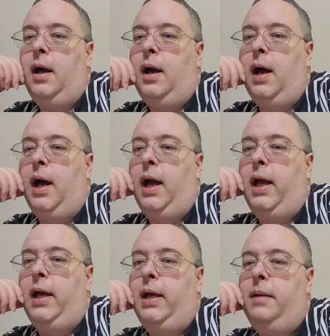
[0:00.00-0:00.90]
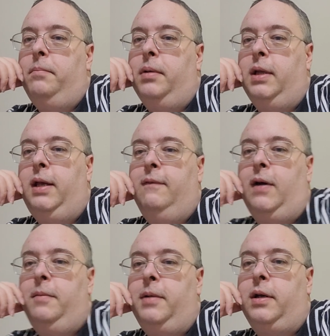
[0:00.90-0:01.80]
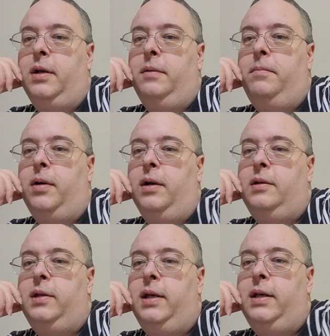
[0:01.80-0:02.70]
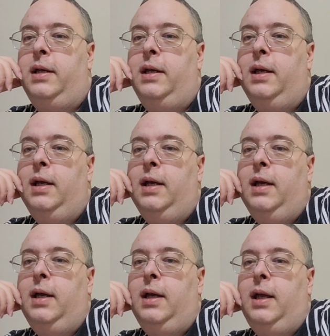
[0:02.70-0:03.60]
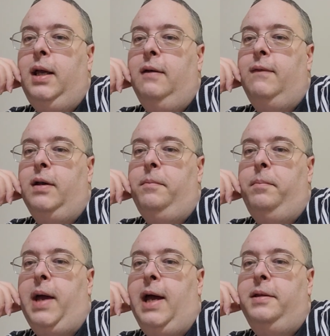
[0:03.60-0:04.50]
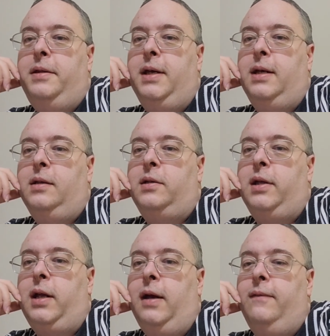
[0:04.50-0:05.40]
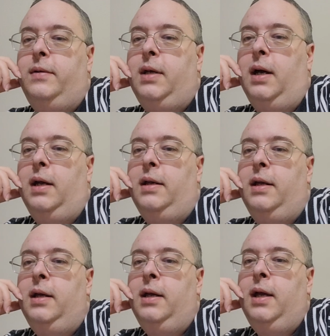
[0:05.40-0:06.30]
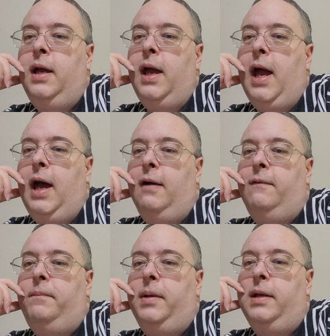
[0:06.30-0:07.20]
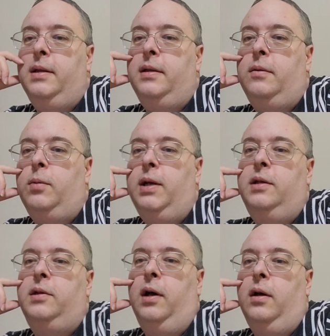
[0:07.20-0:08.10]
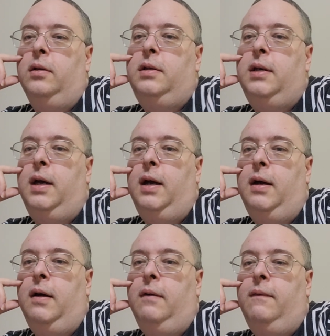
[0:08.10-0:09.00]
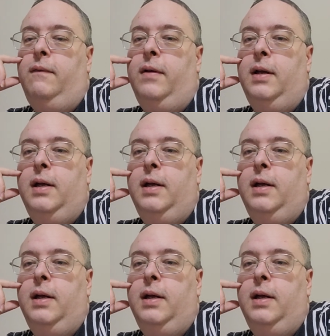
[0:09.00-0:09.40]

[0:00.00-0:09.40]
I believe I'm a good person. Even bad things that I've done have been the result of